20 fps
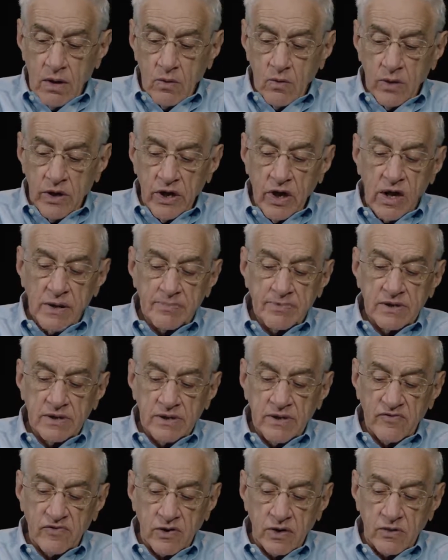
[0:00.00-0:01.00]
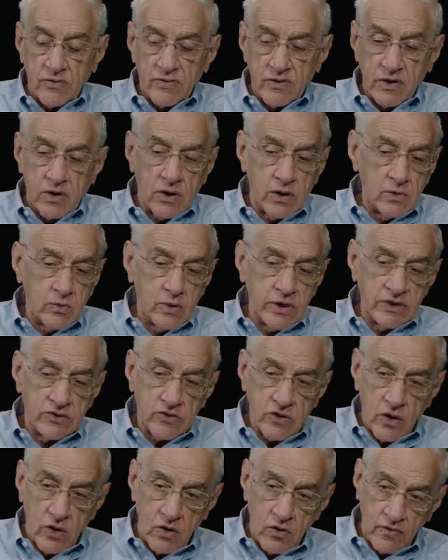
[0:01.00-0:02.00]
we hopped in the Volvo and we
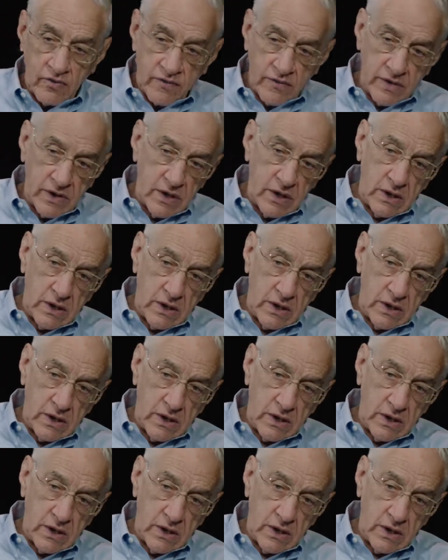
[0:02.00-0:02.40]
drove